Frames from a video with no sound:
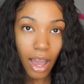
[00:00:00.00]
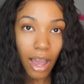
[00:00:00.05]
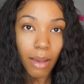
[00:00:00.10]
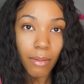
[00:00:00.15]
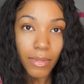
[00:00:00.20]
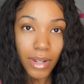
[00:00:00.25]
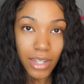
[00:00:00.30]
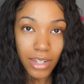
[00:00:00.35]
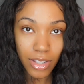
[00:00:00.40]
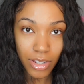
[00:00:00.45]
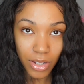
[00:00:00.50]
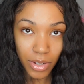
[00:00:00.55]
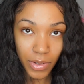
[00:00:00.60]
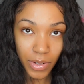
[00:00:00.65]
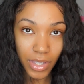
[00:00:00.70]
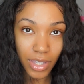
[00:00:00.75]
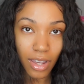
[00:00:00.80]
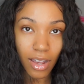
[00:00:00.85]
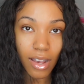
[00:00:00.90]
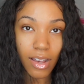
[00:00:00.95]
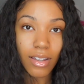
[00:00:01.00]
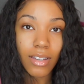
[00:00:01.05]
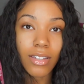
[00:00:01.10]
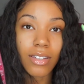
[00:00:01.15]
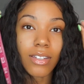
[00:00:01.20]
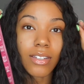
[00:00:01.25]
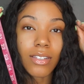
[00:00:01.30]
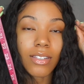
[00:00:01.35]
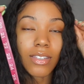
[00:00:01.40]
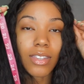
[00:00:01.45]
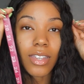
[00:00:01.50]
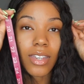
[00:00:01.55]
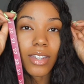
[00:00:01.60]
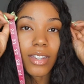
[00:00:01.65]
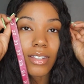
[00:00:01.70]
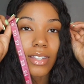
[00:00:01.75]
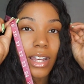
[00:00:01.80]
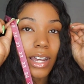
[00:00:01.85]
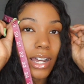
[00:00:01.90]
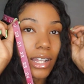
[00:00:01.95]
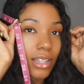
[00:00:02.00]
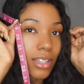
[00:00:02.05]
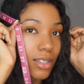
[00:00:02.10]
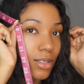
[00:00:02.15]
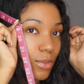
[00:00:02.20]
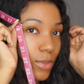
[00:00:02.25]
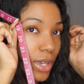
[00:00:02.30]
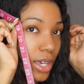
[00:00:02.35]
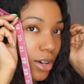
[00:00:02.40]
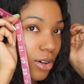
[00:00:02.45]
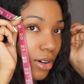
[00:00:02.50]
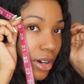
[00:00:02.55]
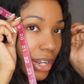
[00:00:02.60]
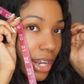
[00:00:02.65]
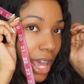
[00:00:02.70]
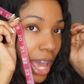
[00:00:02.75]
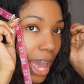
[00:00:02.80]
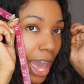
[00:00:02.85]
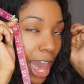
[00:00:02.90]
I'm not showing y'all a good thing because I got this wig on.